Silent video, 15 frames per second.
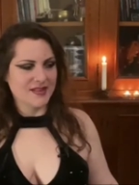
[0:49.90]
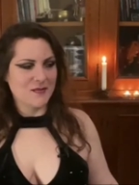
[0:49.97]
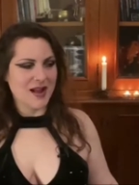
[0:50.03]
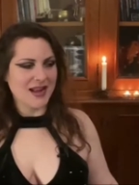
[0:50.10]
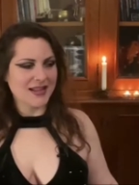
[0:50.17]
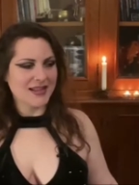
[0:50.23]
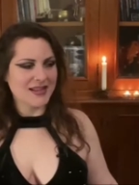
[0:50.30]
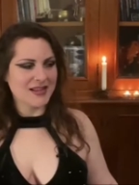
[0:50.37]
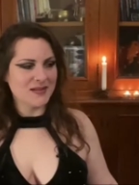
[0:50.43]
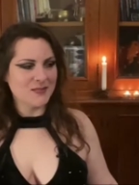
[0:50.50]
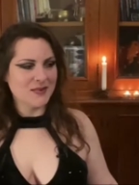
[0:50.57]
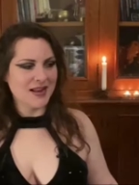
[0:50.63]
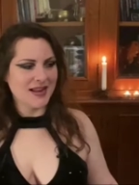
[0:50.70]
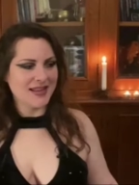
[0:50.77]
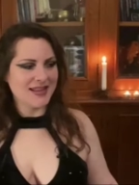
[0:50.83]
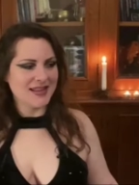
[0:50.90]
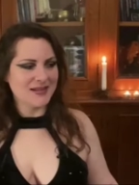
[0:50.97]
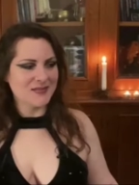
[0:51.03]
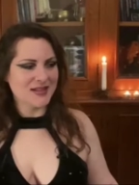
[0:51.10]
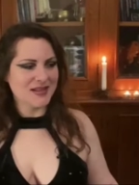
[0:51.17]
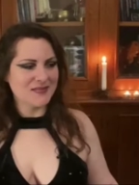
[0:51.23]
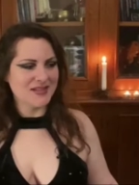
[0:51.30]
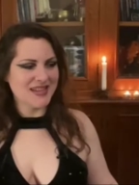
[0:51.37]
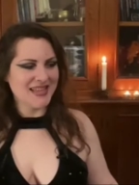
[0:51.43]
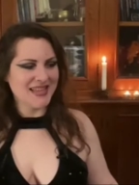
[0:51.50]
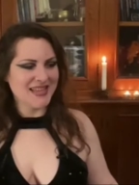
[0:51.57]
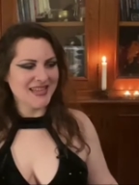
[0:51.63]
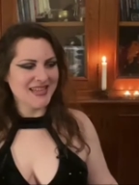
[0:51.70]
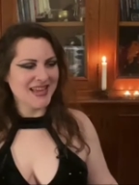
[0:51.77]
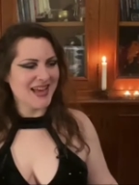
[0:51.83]
Welcome, welcome, come on
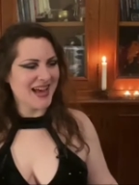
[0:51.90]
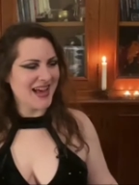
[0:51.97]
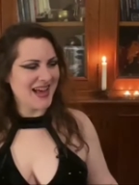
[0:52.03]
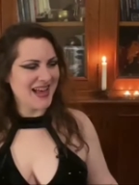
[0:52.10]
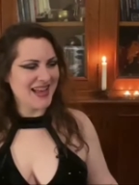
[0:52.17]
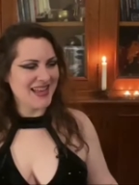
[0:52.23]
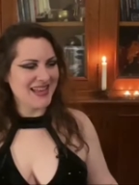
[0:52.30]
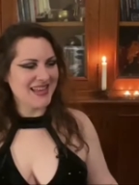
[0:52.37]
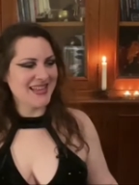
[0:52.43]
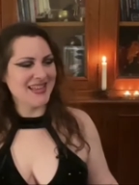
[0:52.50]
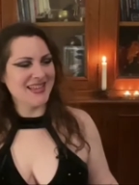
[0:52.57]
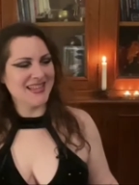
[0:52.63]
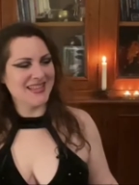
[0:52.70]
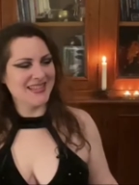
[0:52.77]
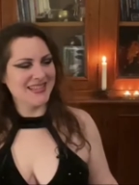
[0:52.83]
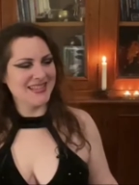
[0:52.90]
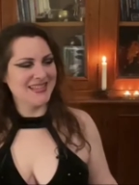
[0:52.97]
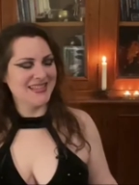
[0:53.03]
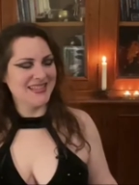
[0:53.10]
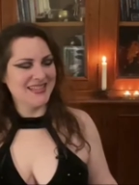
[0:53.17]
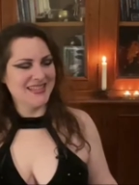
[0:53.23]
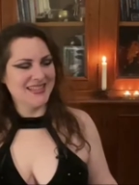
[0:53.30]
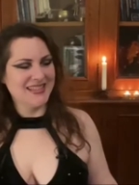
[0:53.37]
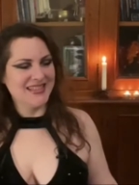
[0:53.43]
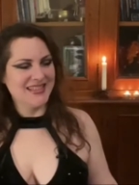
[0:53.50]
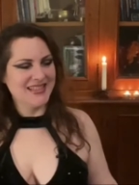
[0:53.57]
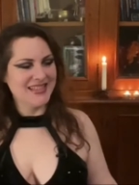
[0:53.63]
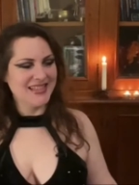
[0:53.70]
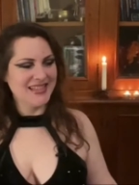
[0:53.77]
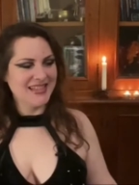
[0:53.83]
in. Hi.
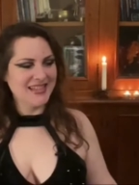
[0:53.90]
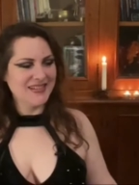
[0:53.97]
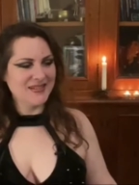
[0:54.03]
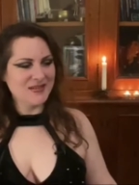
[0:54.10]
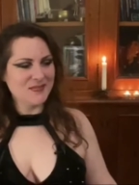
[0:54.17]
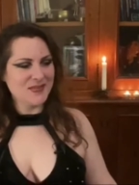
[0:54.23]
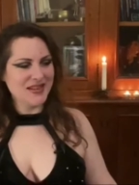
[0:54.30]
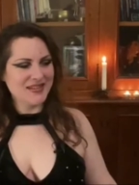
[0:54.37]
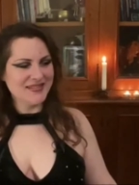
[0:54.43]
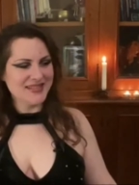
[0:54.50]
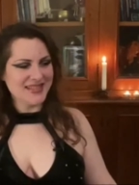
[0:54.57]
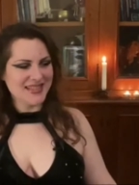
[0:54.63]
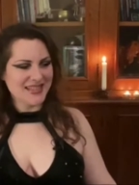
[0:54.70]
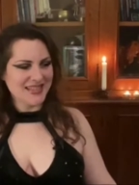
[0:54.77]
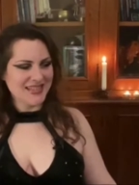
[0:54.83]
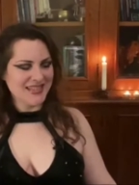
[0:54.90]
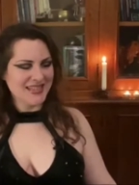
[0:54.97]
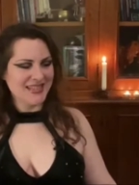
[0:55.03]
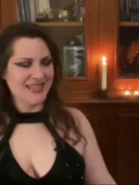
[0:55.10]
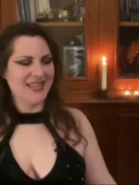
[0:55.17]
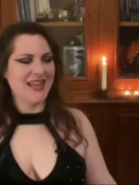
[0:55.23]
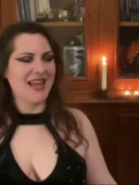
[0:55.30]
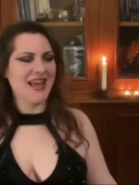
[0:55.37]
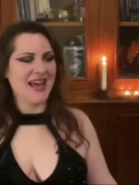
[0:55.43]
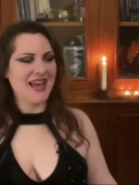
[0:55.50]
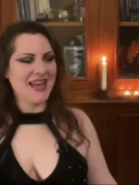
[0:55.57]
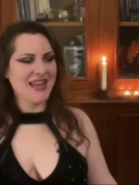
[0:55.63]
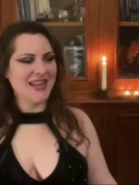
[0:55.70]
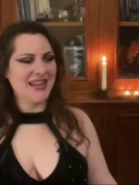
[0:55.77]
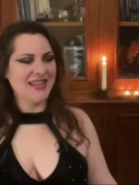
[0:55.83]
Hello, Melusine.
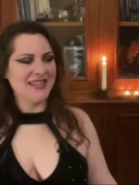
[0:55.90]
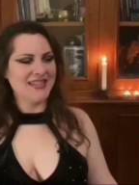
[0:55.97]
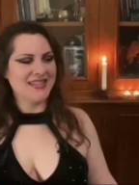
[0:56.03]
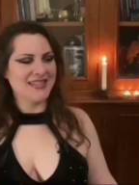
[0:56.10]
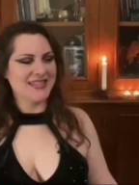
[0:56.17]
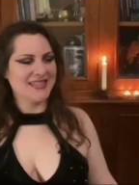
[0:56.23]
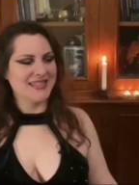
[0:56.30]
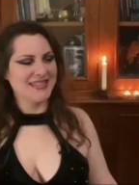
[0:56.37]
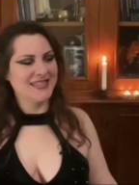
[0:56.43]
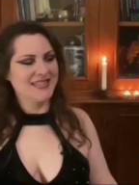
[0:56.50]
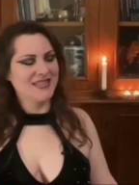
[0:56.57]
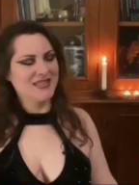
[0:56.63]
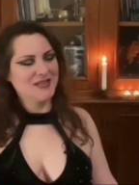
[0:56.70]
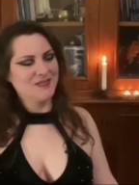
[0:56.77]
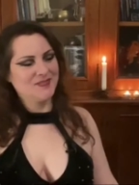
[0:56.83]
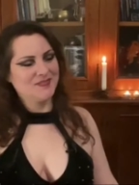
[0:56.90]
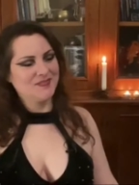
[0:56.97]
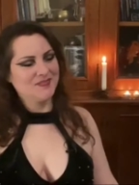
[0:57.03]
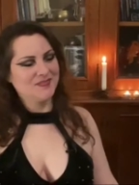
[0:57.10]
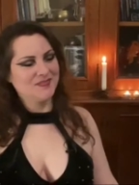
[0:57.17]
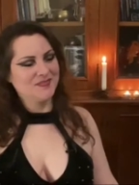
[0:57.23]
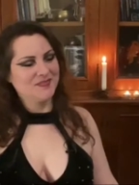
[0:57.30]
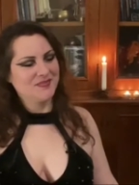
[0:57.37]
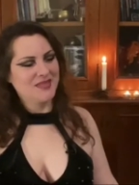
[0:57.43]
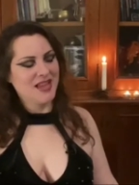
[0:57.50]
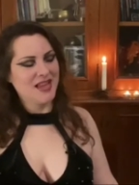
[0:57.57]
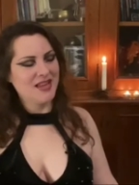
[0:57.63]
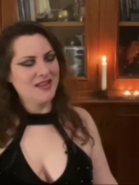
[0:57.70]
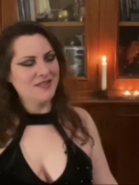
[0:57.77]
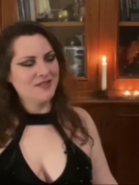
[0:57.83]
Hi, ladies.
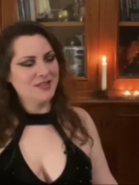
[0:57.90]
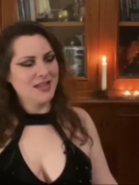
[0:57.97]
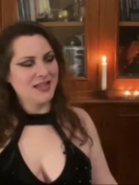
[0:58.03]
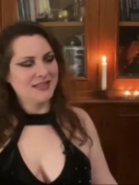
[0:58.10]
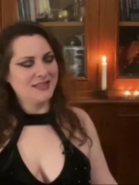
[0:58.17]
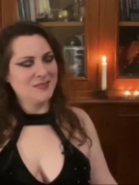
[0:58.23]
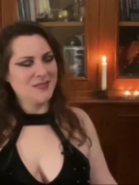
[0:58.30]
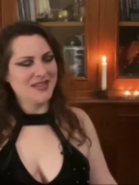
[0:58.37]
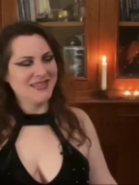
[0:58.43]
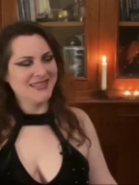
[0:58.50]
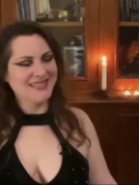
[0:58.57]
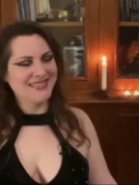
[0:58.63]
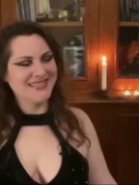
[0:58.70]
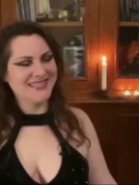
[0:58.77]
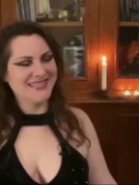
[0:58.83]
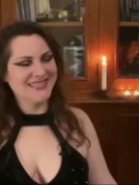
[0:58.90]
Hello, gentlemen.